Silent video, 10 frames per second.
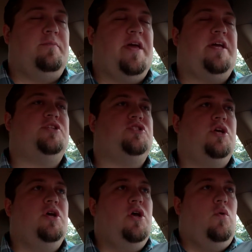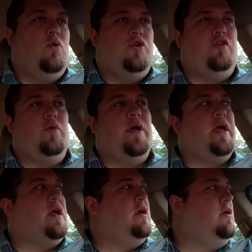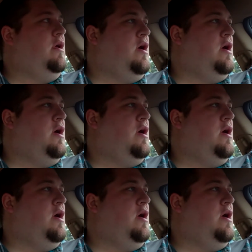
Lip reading: page were doing,